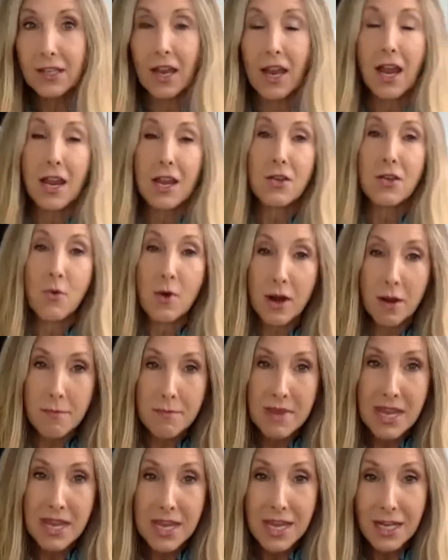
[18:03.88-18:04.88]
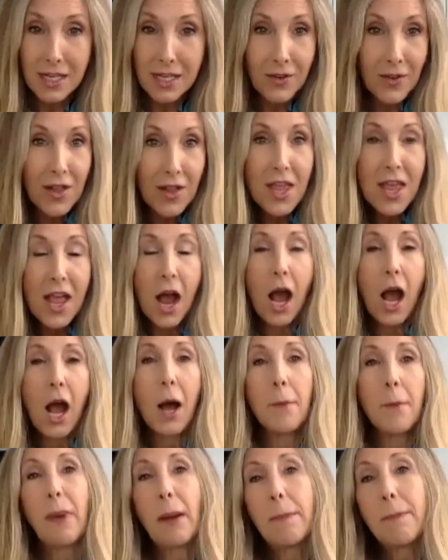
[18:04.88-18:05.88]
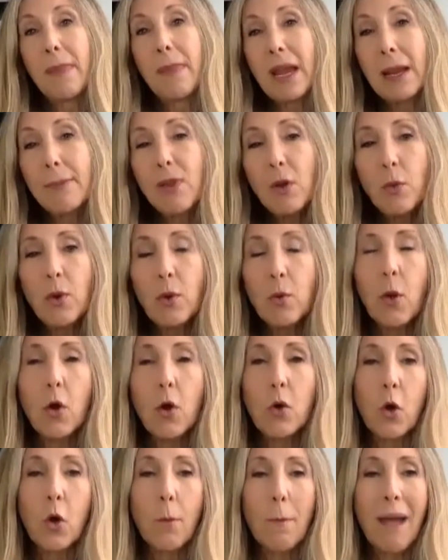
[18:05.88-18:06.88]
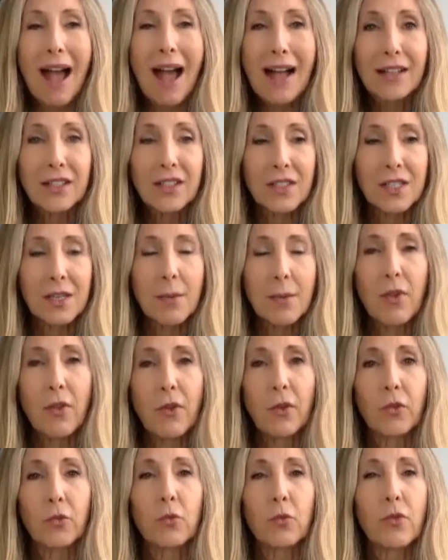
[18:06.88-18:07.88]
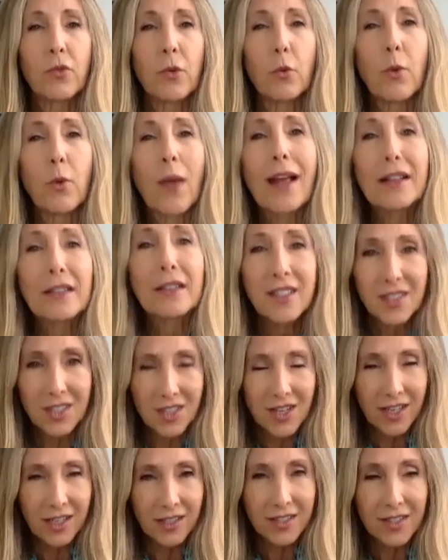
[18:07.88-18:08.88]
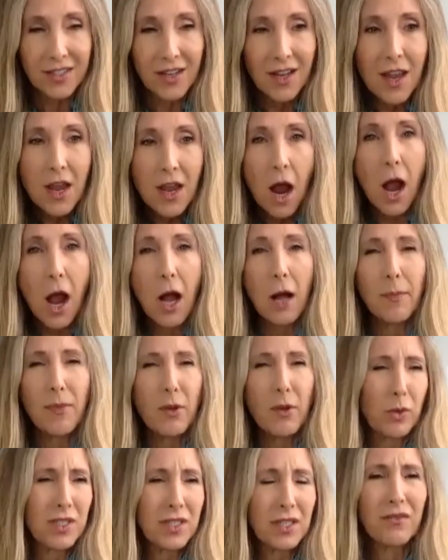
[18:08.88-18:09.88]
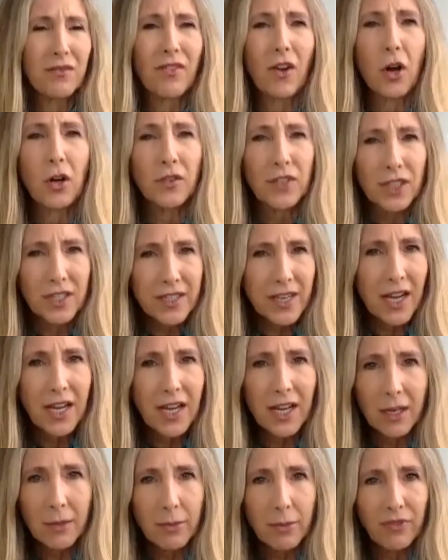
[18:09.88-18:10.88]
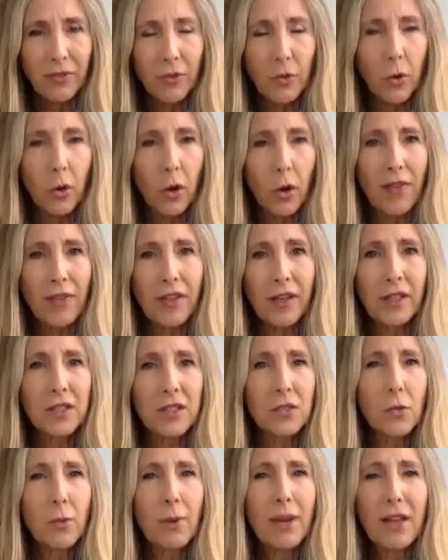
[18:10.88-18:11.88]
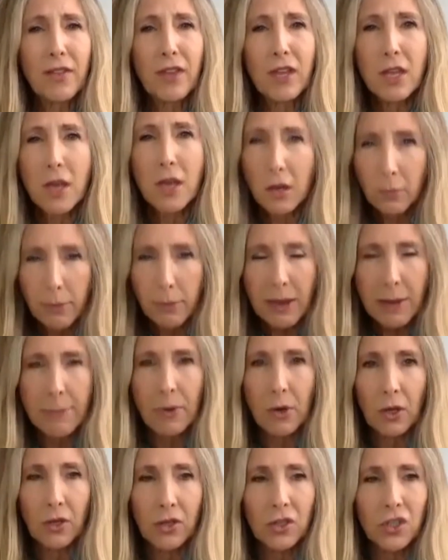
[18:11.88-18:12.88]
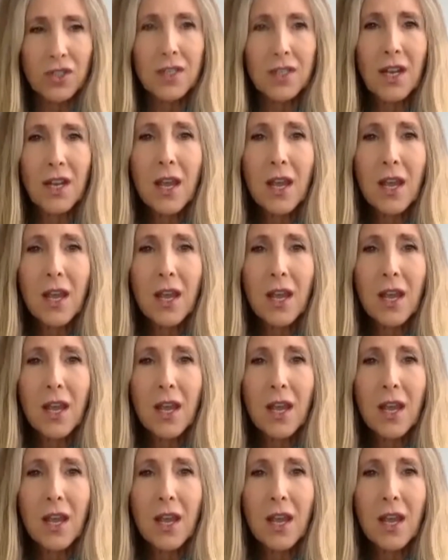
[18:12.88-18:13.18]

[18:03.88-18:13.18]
hey, you want to meet? But maybe we won't go back to some of the recklessness that was involved in dating before. I think so many of the young people have just